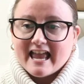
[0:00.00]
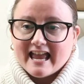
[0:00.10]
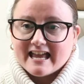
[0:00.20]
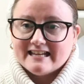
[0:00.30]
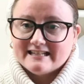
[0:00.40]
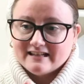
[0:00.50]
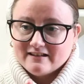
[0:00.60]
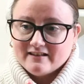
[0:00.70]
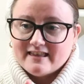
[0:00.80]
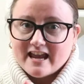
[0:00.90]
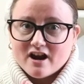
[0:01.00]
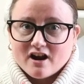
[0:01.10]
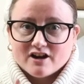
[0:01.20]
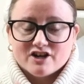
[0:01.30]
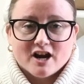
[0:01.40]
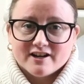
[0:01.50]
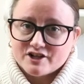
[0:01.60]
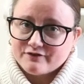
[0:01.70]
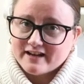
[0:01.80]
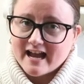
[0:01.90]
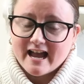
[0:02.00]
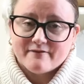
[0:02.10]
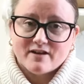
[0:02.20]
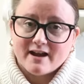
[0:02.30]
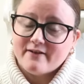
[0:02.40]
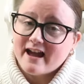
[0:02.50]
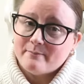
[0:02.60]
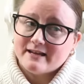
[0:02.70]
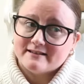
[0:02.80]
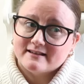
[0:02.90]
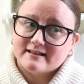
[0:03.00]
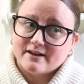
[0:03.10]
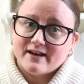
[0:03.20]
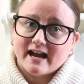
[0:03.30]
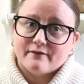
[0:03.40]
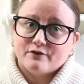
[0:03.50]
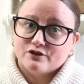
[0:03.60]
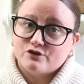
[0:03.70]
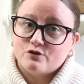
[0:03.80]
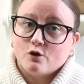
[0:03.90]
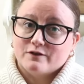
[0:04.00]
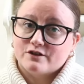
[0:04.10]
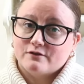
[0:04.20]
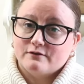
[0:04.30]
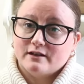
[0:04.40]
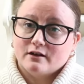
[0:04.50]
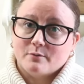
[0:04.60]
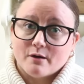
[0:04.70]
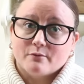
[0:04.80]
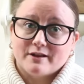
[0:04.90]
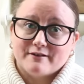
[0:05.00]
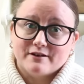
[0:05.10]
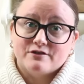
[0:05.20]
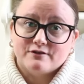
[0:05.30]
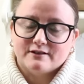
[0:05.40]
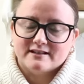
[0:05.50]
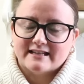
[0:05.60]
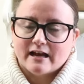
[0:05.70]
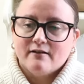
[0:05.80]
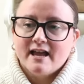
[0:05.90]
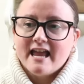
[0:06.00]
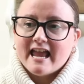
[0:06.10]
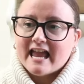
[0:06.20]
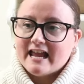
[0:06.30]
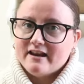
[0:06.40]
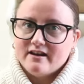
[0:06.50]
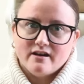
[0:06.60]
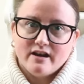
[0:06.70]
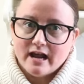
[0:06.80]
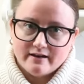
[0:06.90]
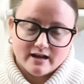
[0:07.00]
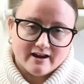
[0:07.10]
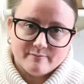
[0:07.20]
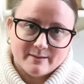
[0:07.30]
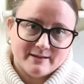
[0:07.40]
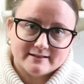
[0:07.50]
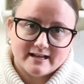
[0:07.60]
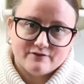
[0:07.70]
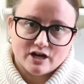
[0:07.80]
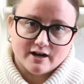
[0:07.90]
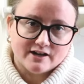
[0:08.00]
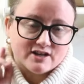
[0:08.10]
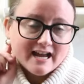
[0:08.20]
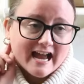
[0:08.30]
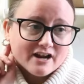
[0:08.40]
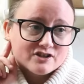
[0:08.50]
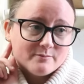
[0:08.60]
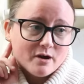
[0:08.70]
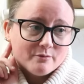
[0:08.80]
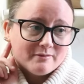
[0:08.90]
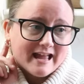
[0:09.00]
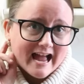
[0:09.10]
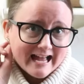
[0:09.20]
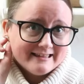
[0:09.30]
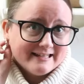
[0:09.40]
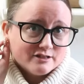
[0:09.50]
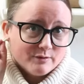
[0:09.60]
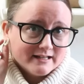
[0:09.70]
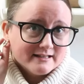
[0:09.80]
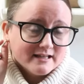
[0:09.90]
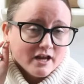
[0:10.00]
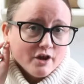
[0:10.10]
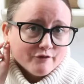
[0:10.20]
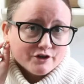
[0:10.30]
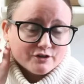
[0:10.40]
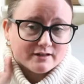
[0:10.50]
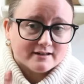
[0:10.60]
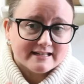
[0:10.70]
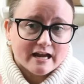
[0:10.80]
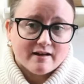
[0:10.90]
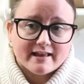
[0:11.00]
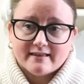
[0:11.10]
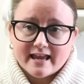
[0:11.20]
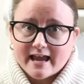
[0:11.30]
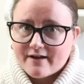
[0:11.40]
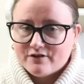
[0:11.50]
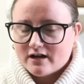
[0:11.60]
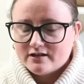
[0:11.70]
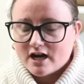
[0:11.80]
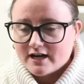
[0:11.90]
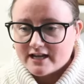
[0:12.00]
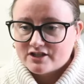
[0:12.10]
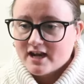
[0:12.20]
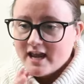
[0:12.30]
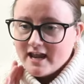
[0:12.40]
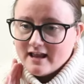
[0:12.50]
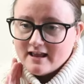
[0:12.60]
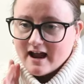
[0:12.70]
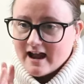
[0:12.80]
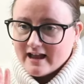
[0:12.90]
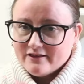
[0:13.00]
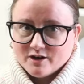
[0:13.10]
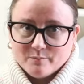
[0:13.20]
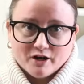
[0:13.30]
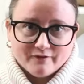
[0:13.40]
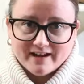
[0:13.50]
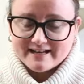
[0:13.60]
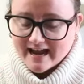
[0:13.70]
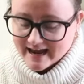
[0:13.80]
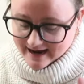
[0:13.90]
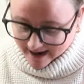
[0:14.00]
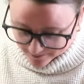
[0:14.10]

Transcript: And they are tarnish free. I have I've had pieces that I've had for over two or probably around two years now and none of my pieces have tarnished. I actually probably had these ones for two years now and they have not tarnished. Uh, they're perfect. I